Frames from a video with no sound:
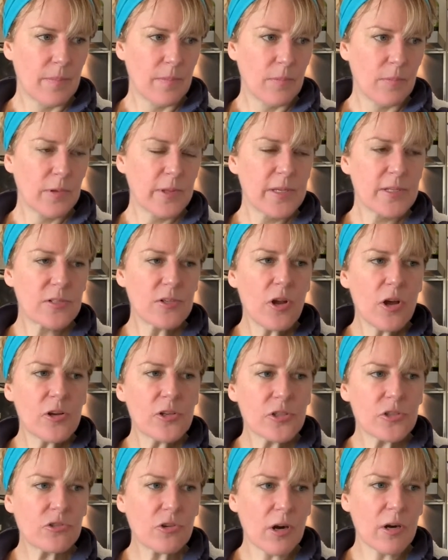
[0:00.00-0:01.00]
well, there's no
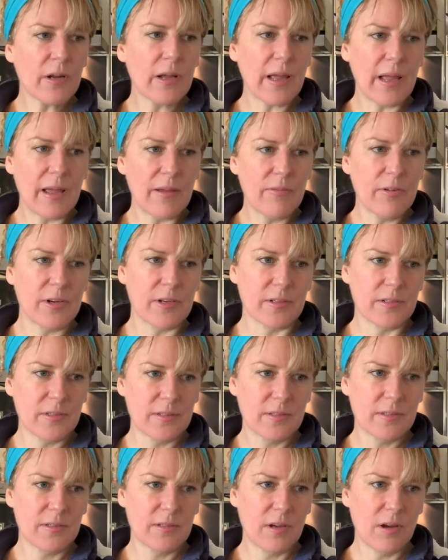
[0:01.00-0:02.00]
stronger
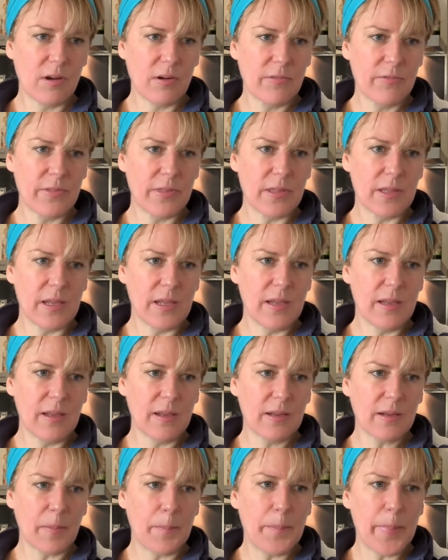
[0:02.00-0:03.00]
evidence of
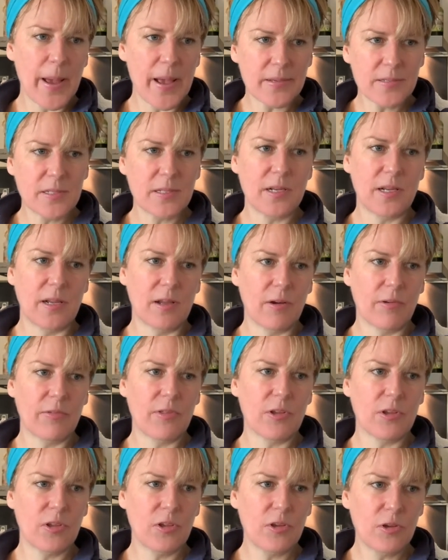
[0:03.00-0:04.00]
the capacity of
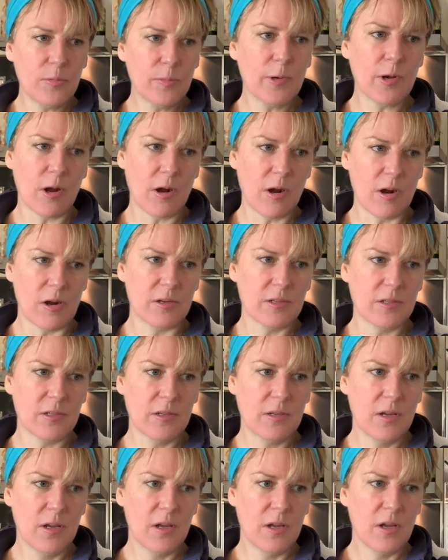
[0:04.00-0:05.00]
the human heart
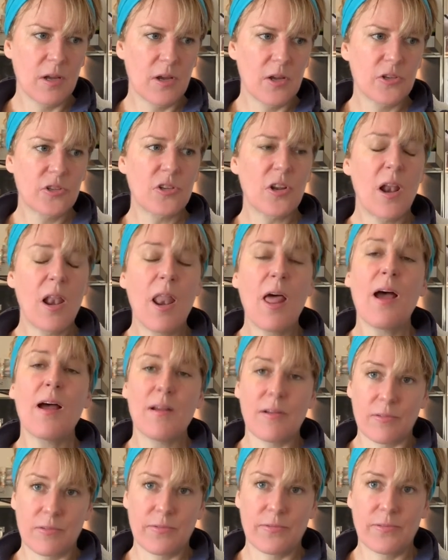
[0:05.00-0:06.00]
to
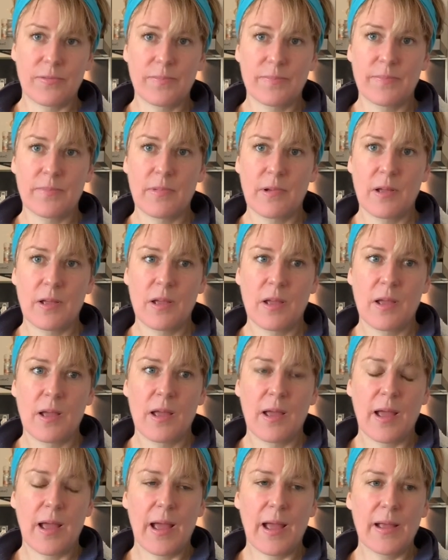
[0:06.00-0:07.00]
love
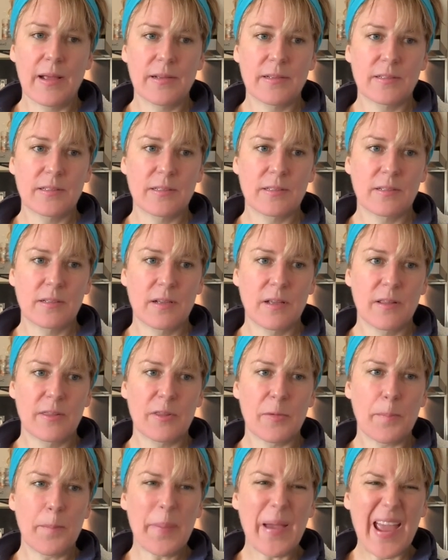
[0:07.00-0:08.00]
as
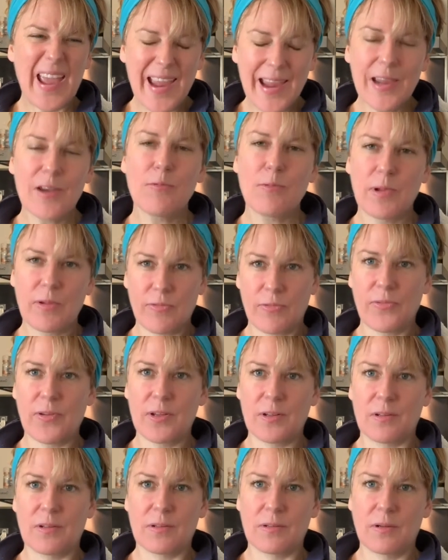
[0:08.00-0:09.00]
the pain we
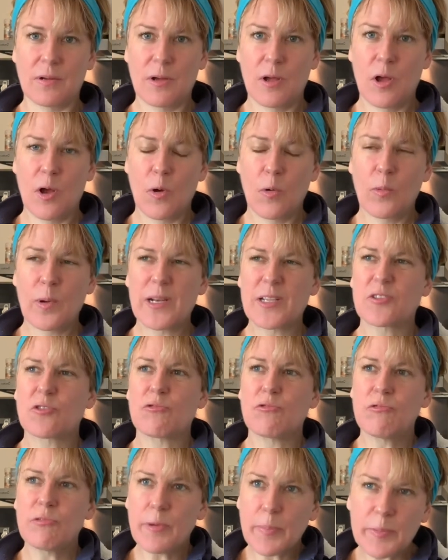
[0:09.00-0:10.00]
feel when it's
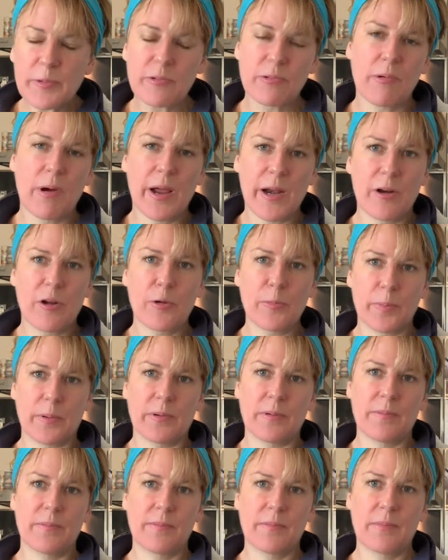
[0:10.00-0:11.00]
ripped wide
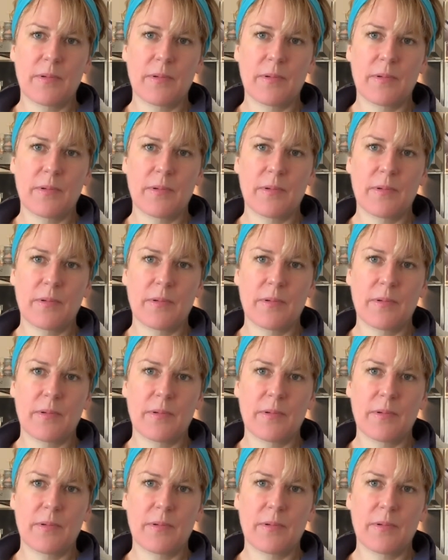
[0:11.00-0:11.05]
open